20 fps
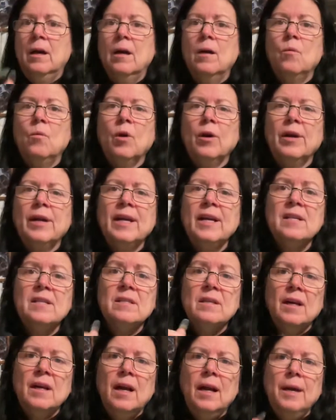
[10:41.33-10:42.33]
workings
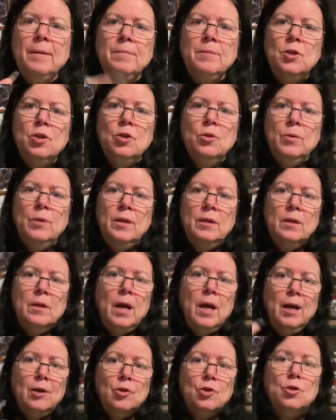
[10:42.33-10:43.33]
that I'm doing, the
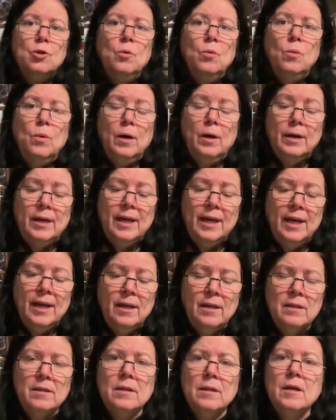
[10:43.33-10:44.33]
actual
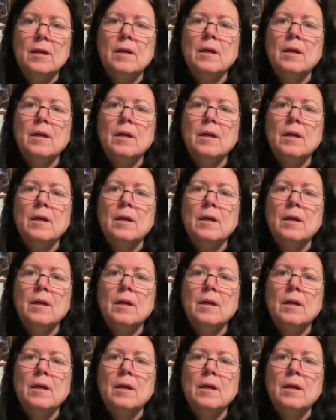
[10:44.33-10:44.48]
workings,